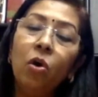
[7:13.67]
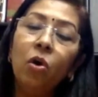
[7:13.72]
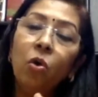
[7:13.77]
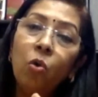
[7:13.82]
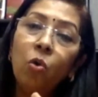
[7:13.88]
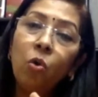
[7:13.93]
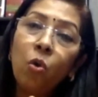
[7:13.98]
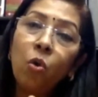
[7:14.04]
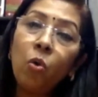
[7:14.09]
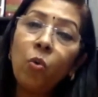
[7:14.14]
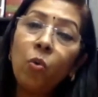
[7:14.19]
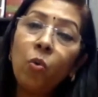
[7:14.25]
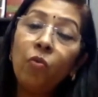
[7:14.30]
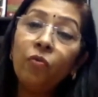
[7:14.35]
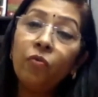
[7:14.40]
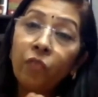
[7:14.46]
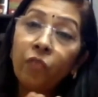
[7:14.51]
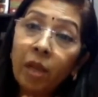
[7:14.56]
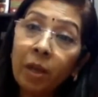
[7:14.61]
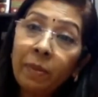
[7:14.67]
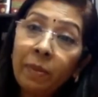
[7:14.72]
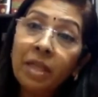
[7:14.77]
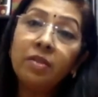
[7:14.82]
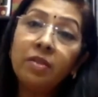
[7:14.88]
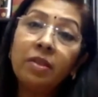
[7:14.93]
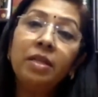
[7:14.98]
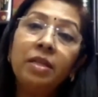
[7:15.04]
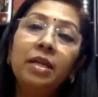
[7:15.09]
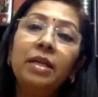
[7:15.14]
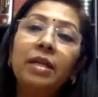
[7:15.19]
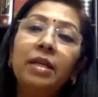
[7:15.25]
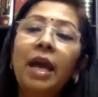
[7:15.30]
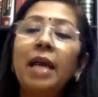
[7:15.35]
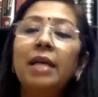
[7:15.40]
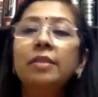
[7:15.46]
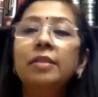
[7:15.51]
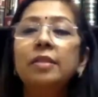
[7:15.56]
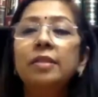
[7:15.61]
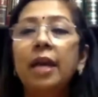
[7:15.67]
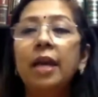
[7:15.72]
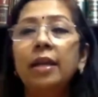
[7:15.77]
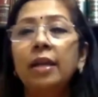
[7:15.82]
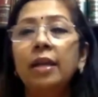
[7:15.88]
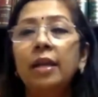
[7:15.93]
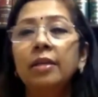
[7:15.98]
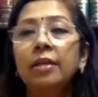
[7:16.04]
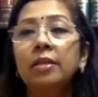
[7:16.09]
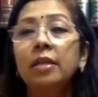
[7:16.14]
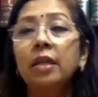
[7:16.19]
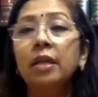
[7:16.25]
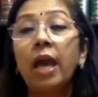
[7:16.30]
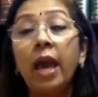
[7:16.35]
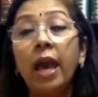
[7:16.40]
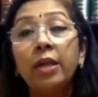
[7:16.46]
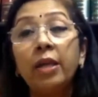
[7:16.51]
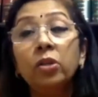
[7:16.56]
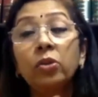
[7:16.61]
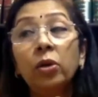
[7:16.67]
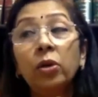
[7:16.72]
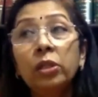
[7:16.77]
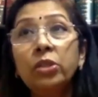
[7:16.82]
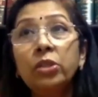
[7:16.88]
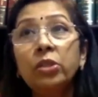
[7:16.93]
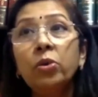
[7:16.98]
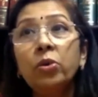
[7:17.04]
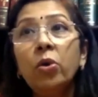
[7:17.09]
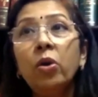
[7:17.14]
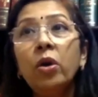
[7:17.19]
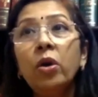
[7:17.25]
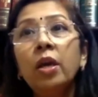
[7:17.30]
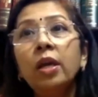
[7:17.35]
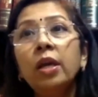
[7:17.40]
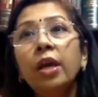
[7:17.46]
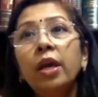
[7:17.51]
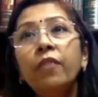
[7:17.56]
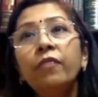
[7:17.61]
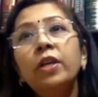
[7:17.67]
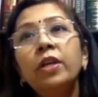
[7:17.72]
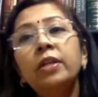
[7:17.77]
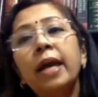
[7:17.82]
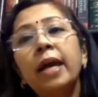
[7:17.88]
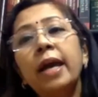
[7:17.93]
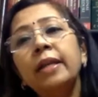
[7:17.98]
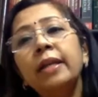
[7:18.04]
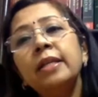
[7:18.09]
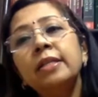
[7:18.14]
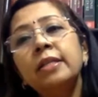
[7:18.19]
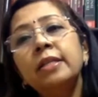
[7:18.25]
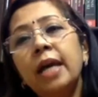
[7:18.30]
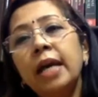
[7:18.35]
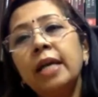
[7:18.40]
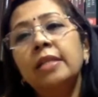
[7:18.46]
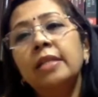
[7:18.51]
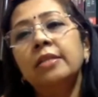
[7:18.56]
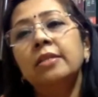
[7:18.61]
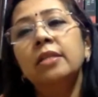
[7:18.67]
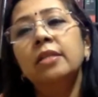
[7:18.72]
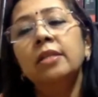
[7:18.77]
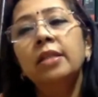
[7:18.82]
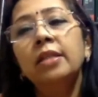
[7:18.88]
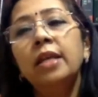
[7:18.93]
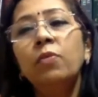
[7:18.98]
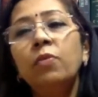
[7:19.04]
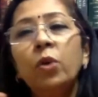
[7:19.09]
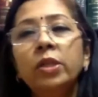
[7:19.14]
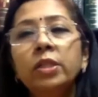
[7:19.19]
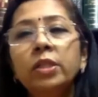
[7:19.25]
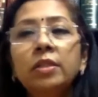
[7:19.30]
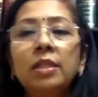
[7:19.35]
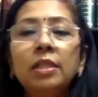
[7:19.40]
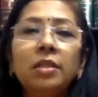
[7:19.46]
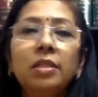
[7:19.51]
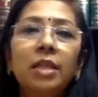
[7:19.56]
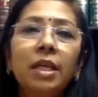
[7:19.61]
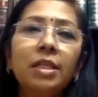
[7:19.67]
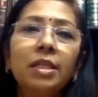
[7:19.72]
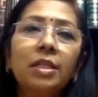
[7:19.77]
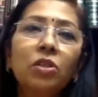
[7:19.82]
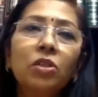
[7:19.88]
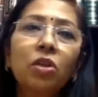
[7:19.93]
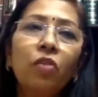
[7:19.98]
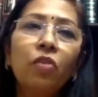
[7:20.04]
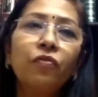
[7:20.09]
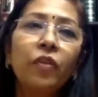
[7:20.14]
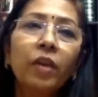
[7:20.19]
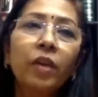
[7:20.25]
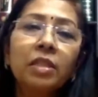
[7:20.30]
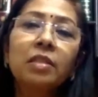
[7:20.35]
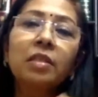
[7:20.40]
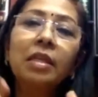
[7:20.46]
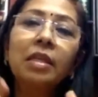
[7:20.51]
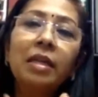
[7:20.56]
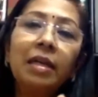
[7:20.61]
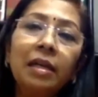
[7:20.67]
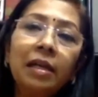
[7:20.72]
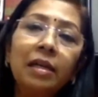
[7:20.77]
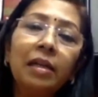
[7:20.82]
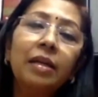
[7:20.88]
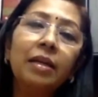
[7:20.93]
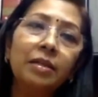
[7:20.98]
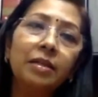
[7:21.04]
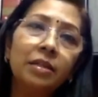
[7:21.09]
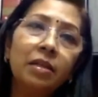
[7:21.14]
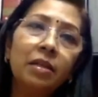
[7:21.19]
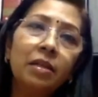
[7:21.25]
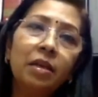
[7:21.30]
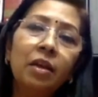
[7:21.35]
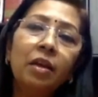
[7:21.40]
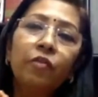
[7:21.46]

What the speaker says: who will be treated as tenant, and also if the tenant dies, then what is the status of his legal heirs,